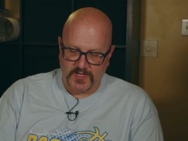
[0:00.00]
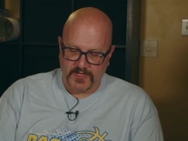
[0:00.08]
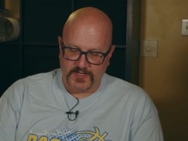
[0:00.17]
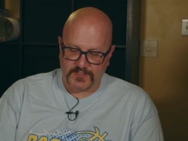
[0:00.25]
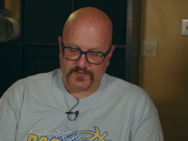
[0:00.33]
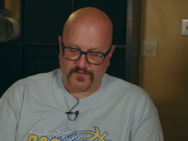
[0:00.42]

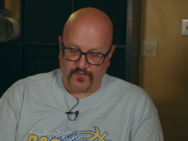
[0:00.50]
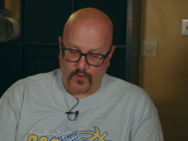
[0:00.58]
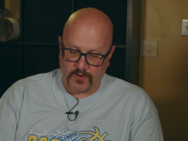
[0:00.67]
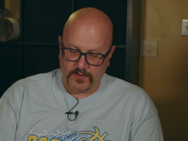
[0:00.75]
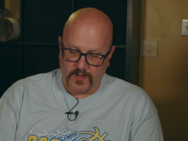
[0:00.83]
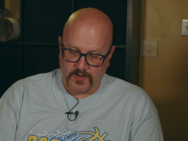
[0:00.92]
It has
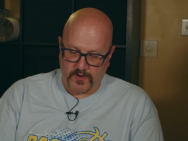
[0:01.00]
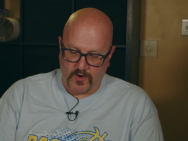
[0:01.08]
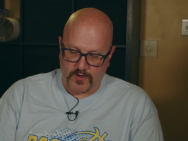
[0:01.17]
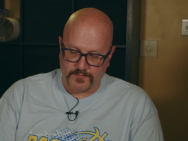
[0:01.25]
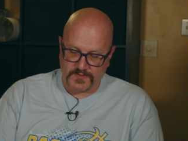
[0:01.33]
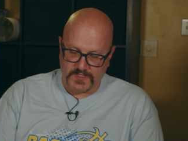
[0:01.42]
four long
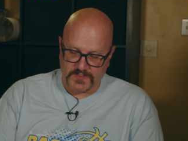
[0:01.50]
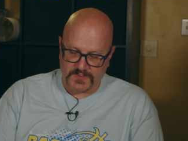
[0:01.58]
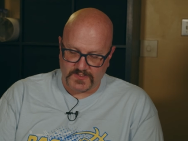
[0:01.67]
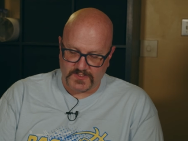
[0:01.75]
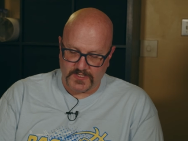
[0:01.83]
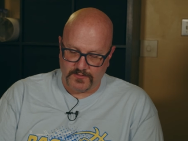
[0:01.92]
arms and a
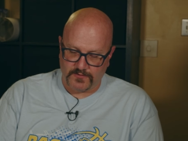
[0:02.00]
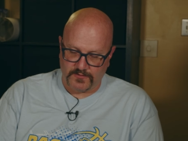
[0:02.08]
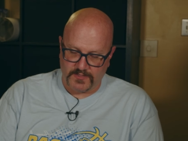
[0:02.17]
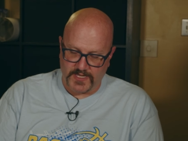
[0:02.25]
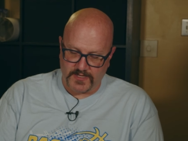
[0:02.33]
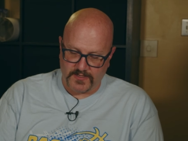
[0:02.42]
single
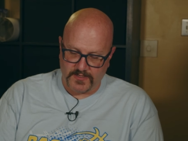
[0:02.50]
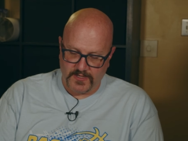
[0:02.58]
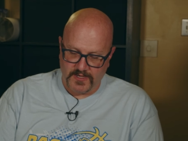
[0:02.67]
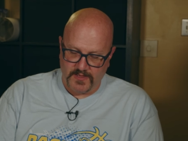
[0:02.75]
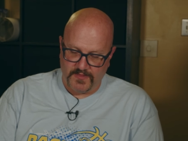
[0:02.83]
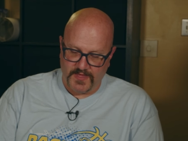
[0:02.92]
leg
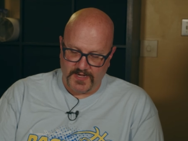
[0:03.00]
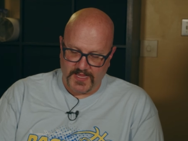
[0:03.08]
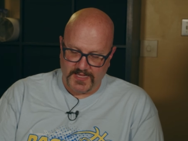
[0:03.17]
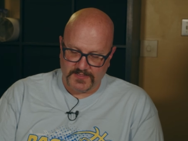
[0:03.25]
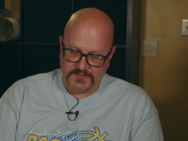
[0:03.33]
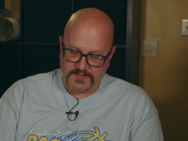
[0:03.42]
that
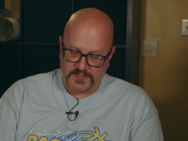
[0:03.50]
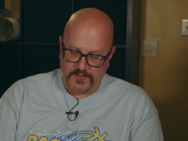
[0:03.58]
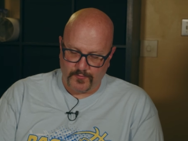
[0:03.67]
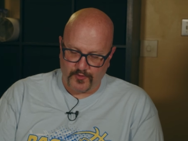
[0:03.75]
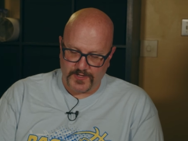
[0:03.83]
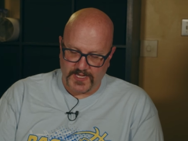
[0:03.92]
ends in a
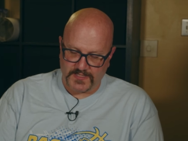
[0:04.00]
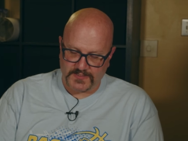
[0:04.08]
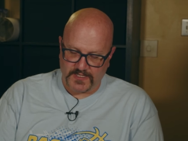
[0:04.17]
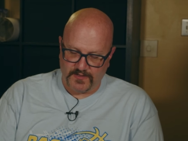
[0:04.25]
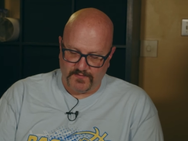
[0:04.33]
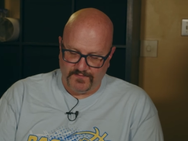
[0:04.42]

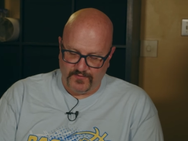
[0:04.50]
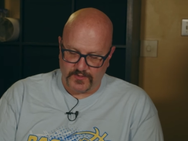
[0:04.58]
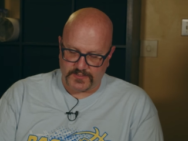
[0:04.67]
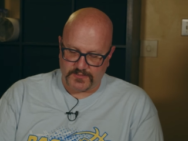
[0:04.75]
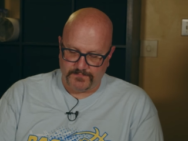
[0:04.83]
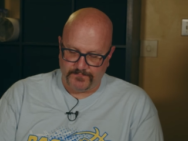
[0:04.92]
prehensile
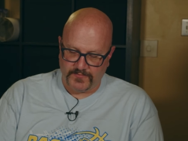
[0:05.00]
foot.